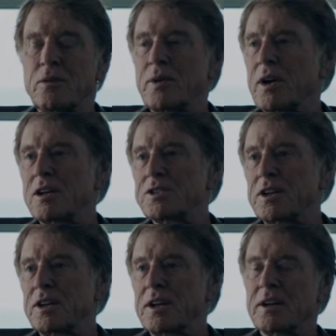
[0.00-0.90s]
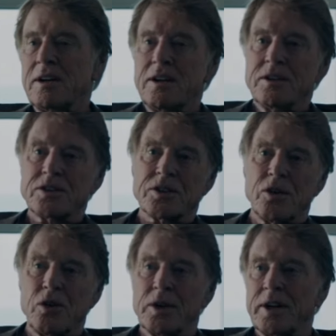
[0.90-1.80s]
terminology like
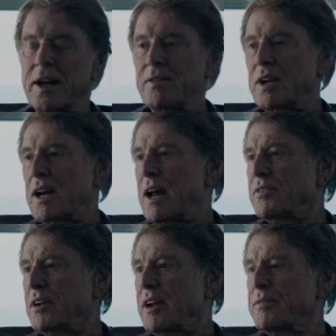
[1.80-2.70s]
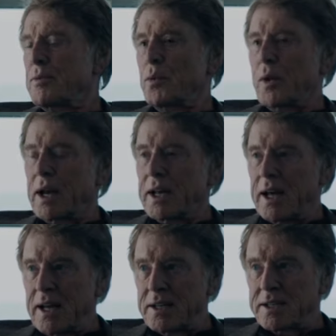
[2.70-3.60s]
soul and heaven and afterlife, but what I
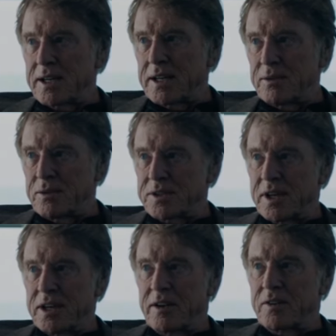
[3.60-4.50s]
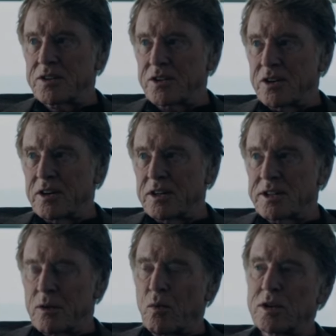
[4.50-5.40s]
can say with scientific certainty is
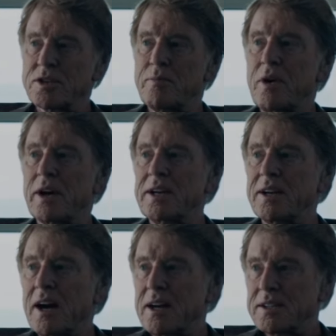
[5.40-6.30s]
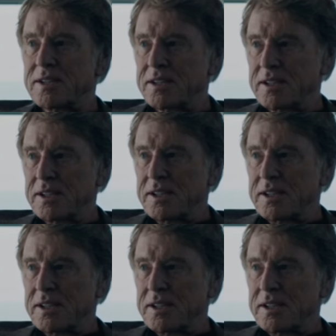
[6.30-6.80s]
that once the body dies,